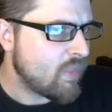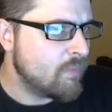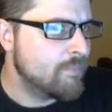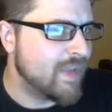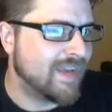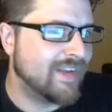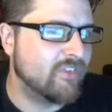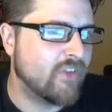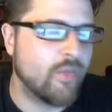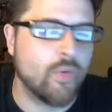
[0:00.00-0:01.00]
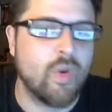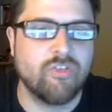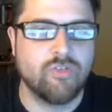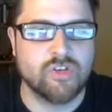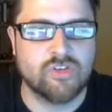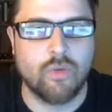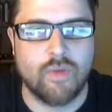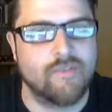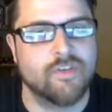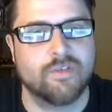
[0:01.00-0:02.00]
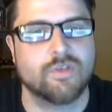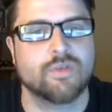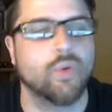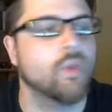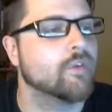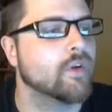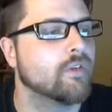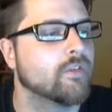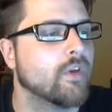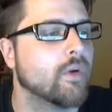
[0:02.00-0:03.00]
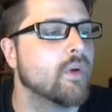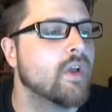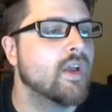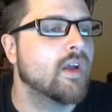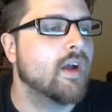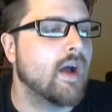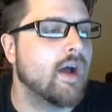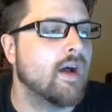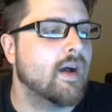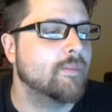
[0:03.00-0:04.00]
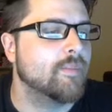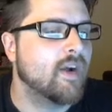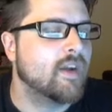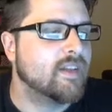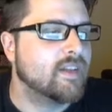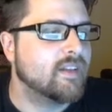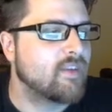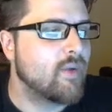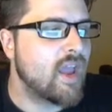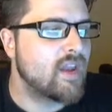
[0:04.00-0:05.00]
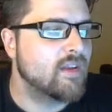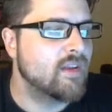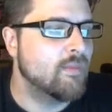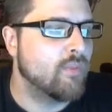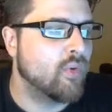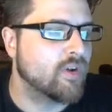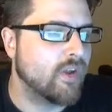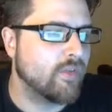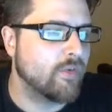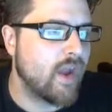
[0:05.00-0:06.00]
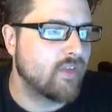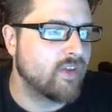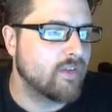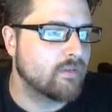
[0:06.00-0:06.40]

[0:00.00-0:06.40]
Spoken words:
Because otherwise you just don't have enough control over it. So all right, let's go ahead and import another asset.